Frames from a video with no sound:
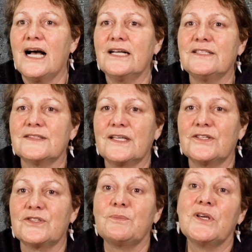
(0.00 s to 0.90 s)

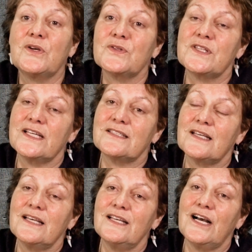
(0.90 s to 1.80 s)
discussion, because that's
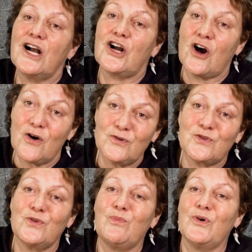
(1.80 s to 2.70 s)
a
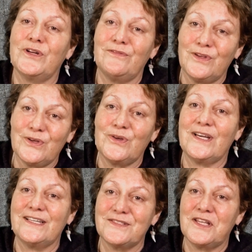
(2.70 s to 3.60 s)
cultural point of
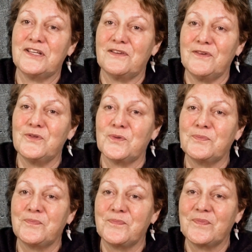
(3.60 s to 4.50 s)
view as the individual.
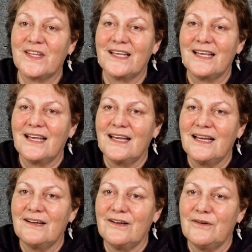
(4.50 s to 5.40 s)

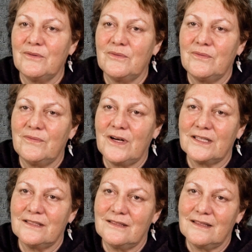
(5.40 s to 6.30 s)

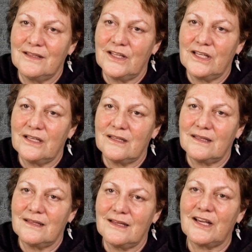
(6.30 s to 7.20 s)
Rather than the
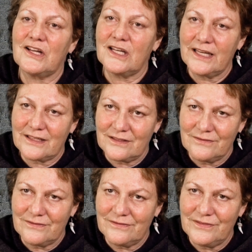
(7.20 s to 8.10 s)

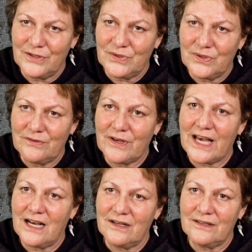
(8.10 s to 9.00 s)
collective view of
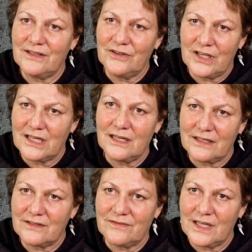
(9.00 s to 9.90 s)
how you
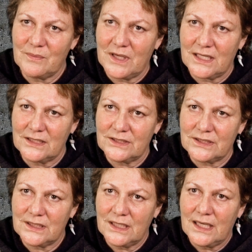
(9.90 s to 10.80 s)
collectively
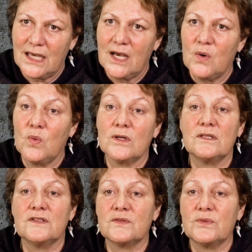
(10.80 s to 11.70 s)
manage what
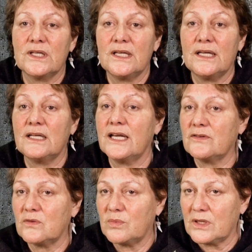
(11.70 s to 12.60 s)
is really a
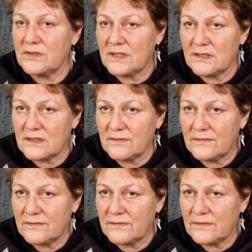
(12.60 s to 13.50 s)
natural process
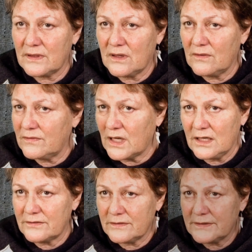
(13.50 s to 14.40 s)
of
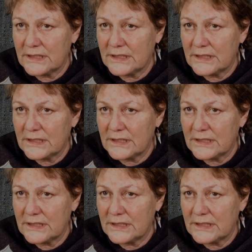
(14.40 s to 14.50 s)
life.